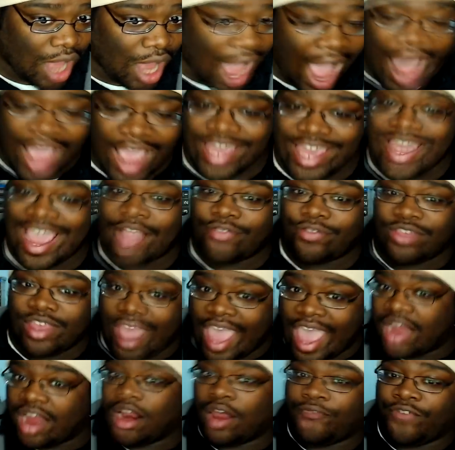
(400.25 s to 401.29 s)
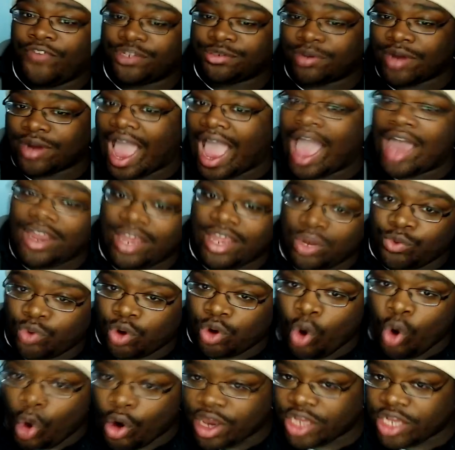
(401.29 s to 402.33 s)
I.e. at the end of Fishman Island,
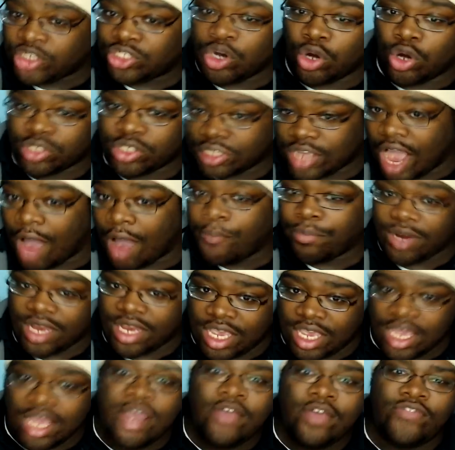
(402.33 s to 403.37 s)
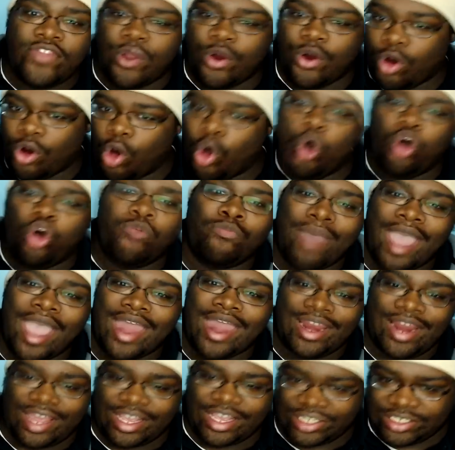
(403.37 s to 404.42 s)
where Hody Jones and company, they were old
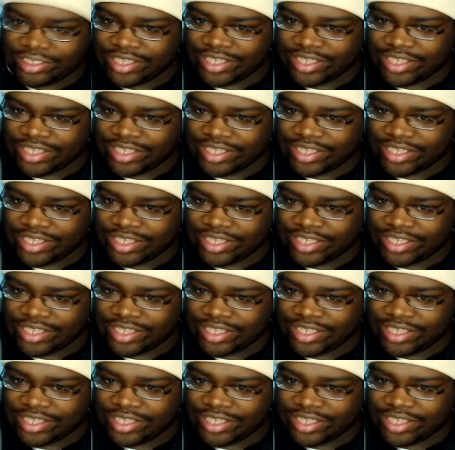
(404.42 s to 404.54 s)
men in like a